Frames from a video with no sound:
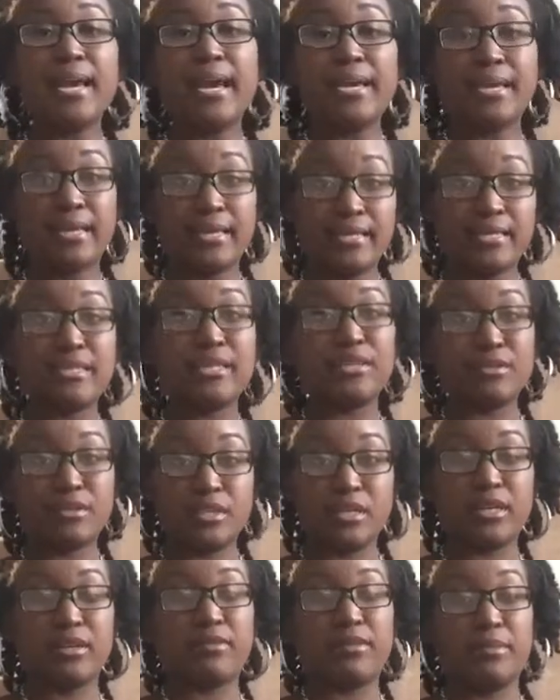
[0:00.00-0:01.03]
I can continue
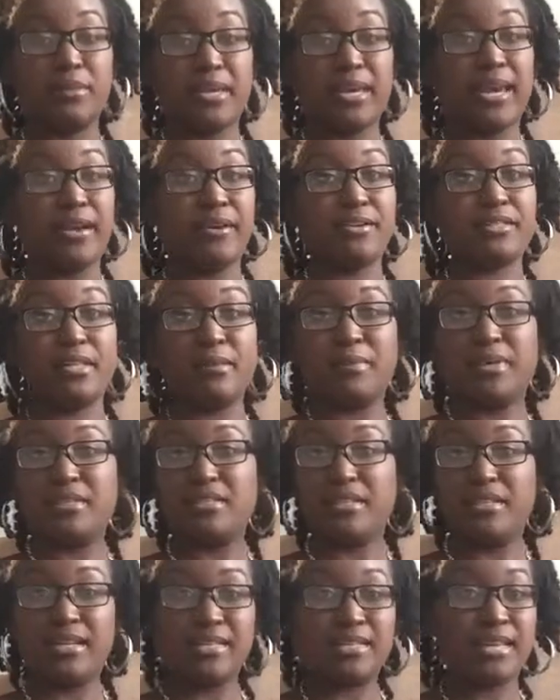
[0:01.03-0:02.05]
to give him the carrots. That
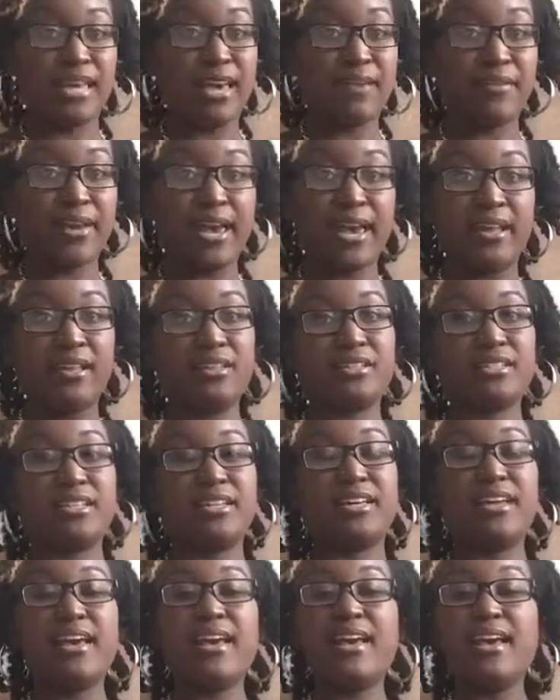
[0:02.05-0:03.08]
means he doesn't have an
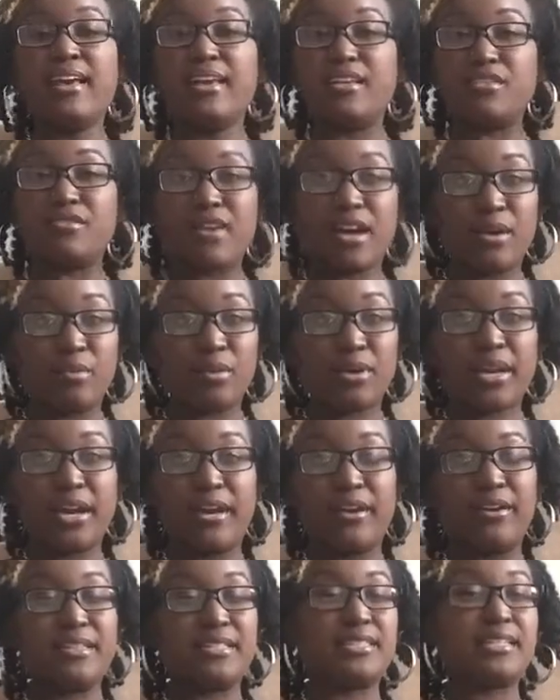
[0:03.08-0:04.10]
allergy. He's fine with
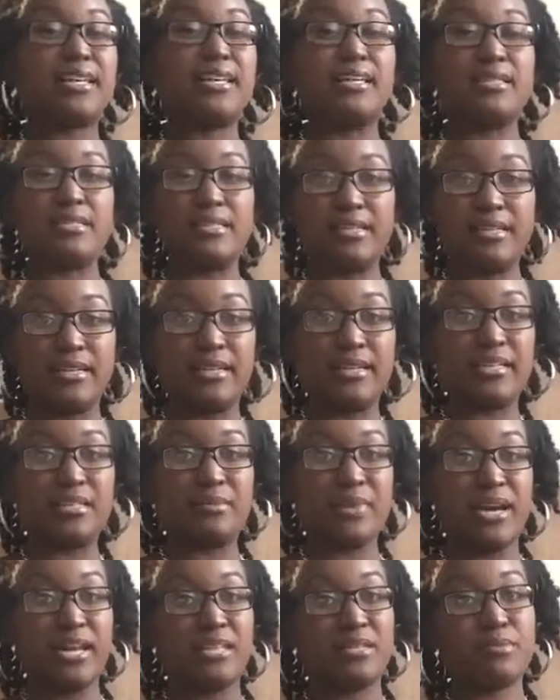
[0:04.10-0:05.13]
carrots. He's good. His
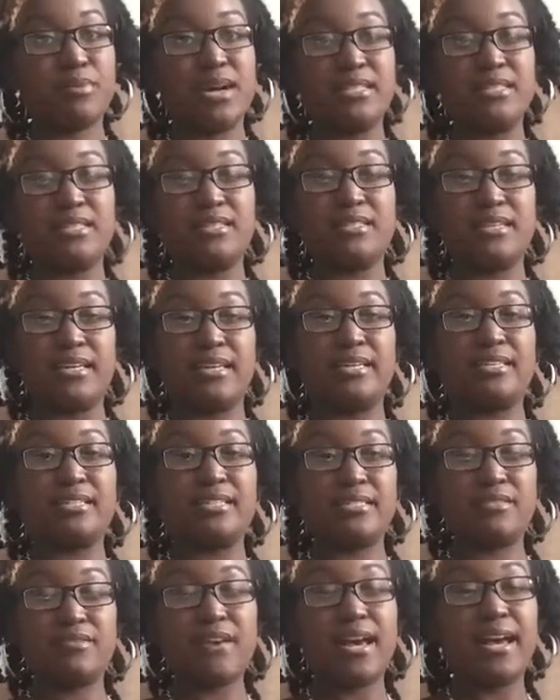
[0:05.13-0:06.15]
body's processing it
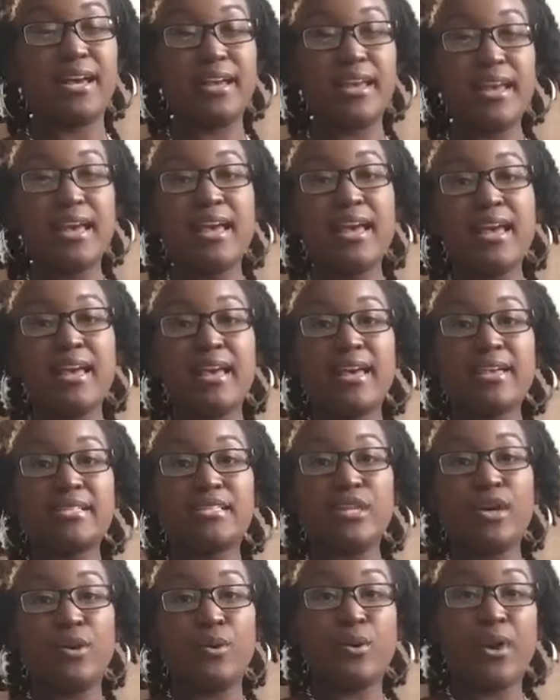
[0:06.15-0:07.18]
just fine.
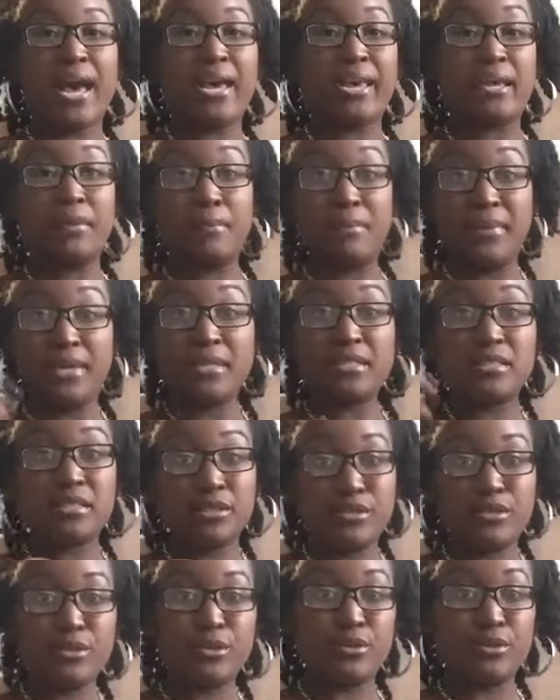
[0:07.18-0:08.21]
So I can mix the
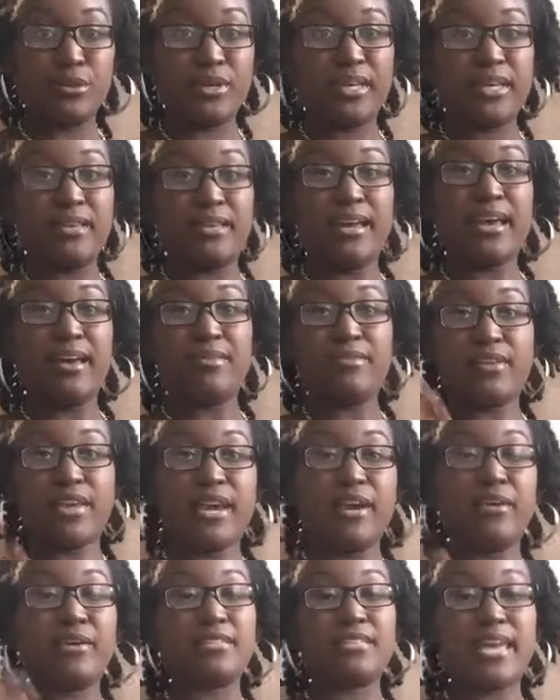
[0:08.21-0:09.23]
two. He can have
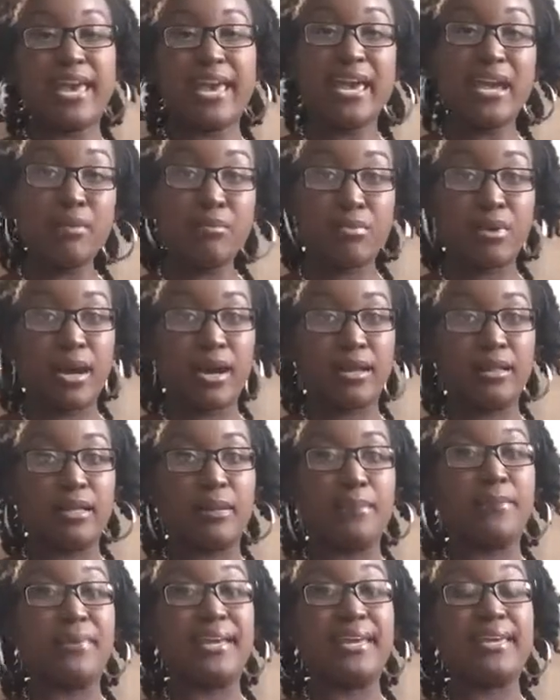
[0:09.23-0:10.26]
carrots and
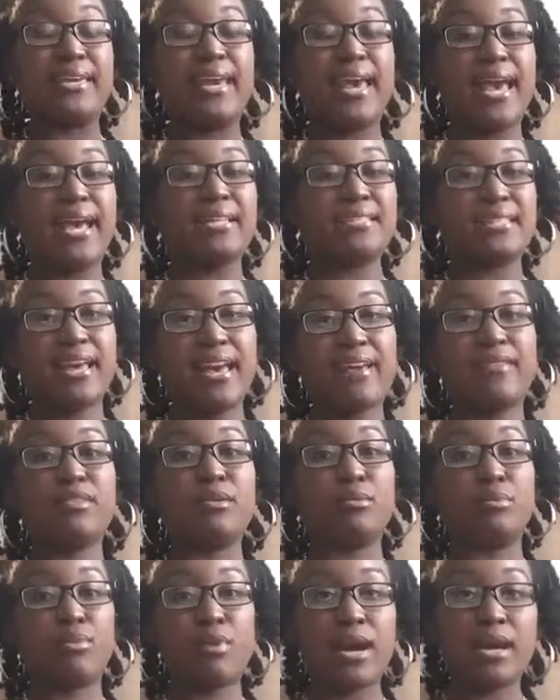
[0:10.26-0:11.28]
broccoli, but he has to have the
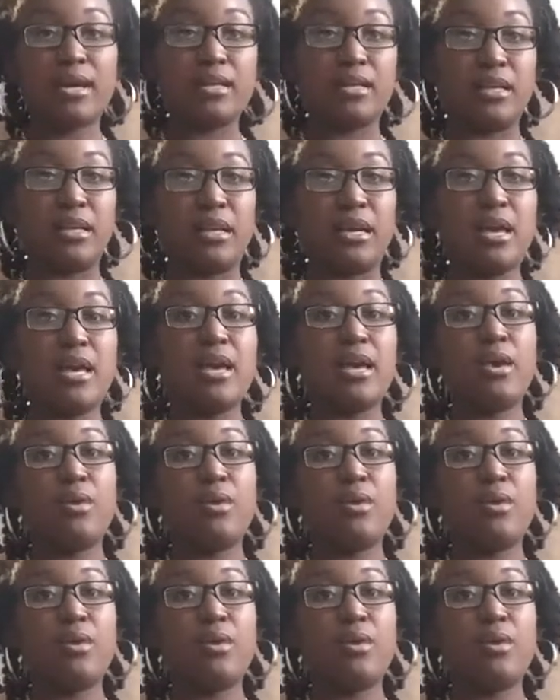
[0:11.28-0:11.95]
broccoli